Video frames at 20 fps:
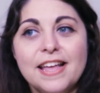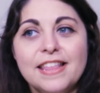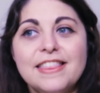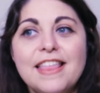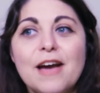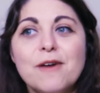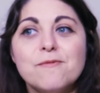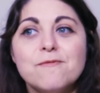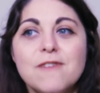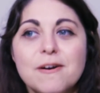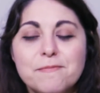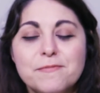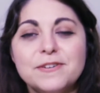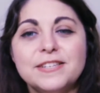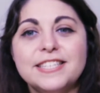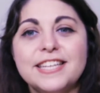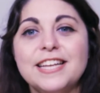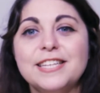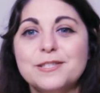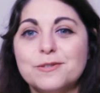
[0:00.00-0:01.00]
that
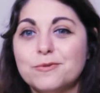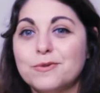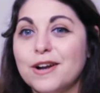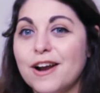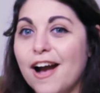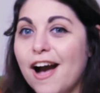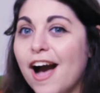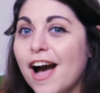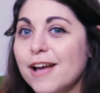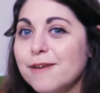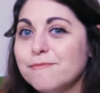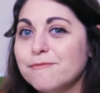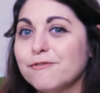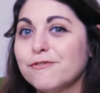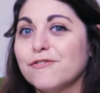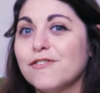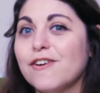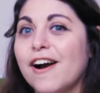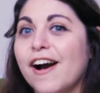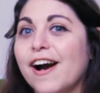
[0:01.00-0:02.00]
represents where I'm
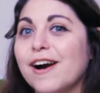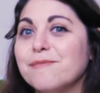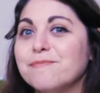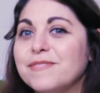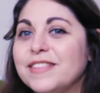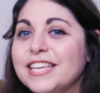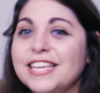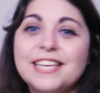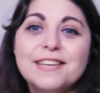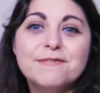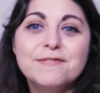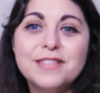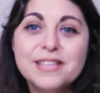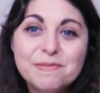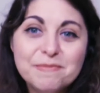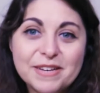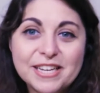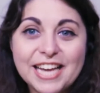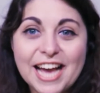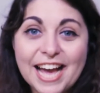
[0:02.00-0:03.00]
from, to give
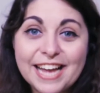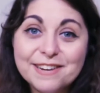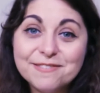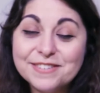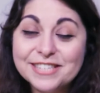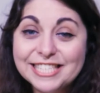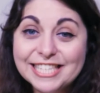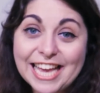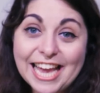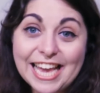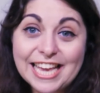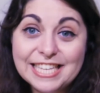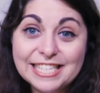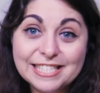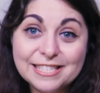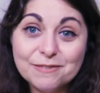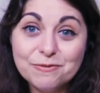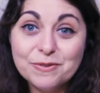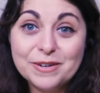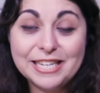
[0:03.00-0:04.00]
them a kind of a
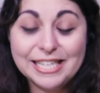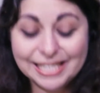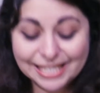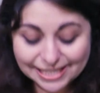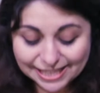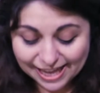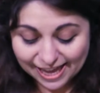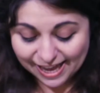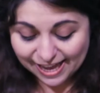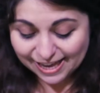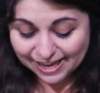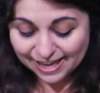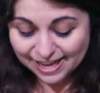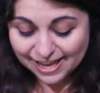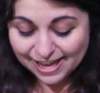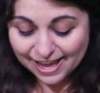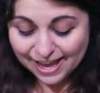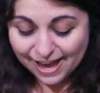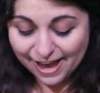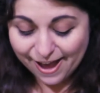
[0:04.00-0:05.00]
taste of what it's like.
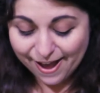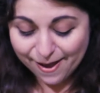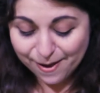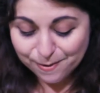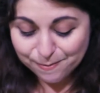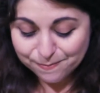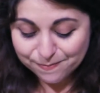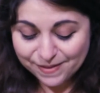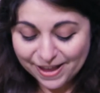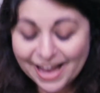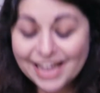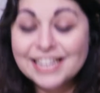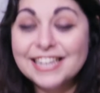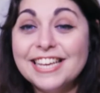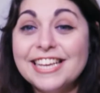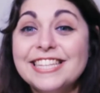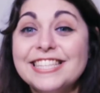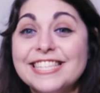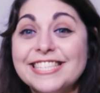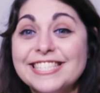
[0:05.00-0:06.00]
And
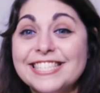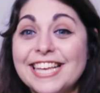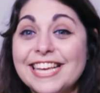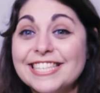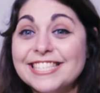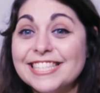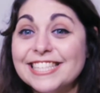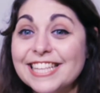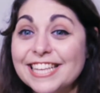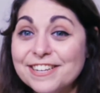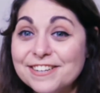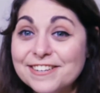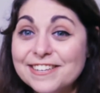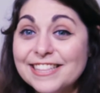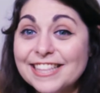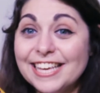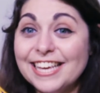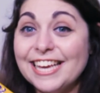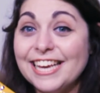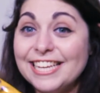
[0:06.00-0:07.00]
in this case,
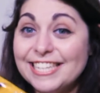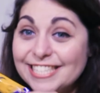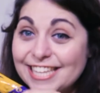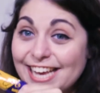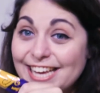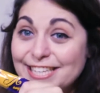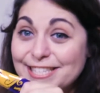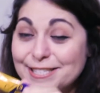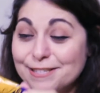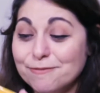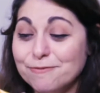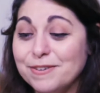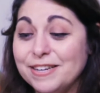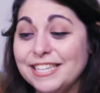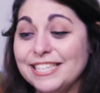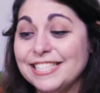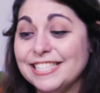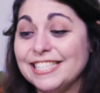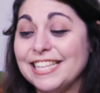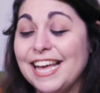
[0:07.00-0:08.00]
literally a taste of what
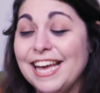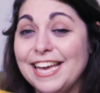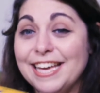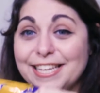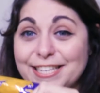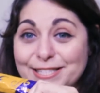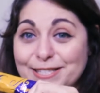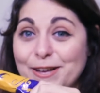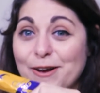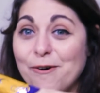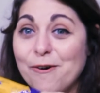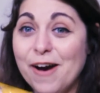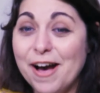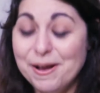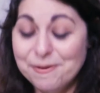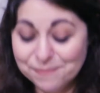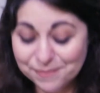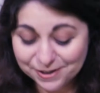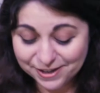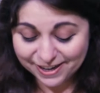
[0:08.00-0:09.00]
it's like. So
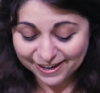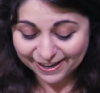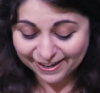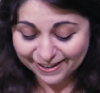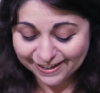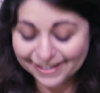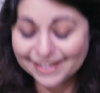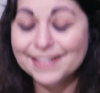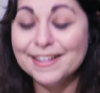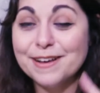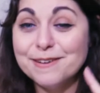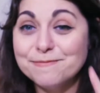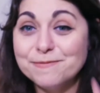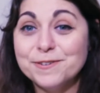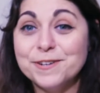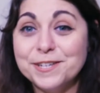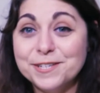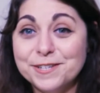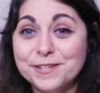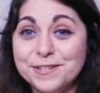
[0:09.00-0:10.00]
I'm going
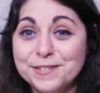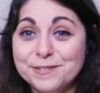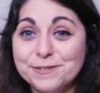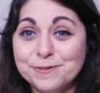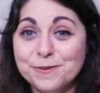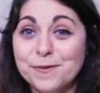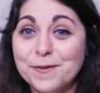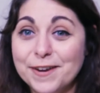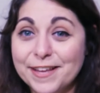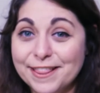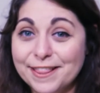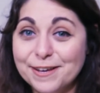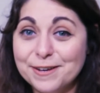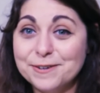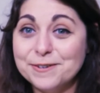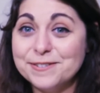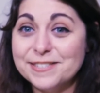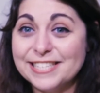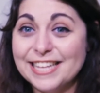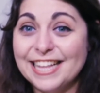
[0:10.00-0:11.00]
to enjoy
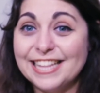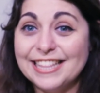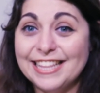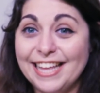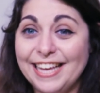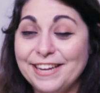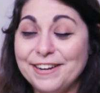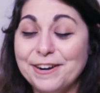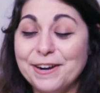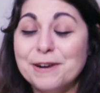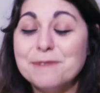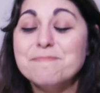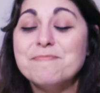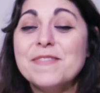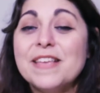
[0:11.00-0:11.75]
those later.